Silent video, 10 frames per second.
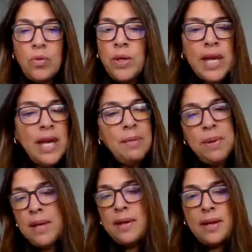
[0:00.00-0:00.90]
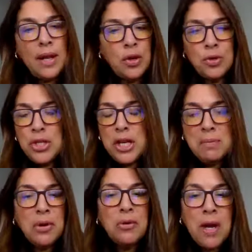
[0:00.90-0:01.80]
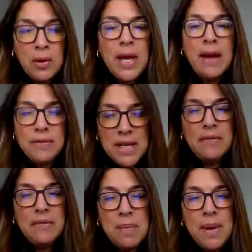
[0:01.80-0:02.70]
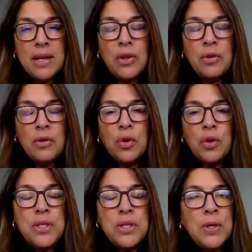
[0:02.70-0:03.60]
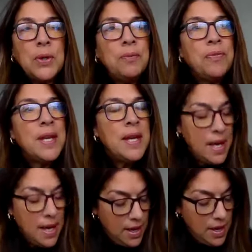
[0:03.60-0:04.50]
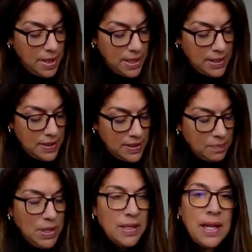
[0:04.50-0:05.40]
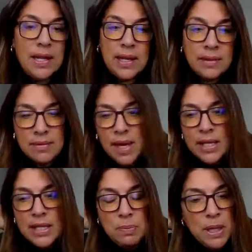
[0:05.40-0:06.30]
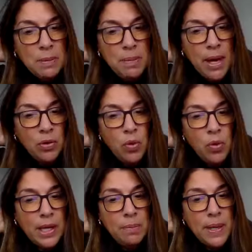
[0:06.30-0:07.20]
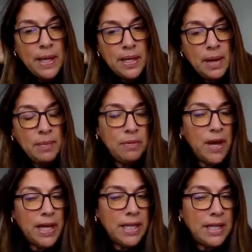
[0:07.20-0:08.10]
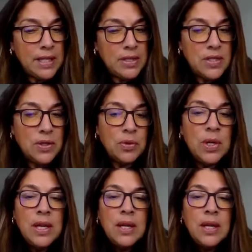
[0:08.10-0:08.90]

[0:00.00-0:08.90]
we can't be in an echo chamber, right? We have to have the men in the room too. And this is something that I speak about quite a bit. I'm invited into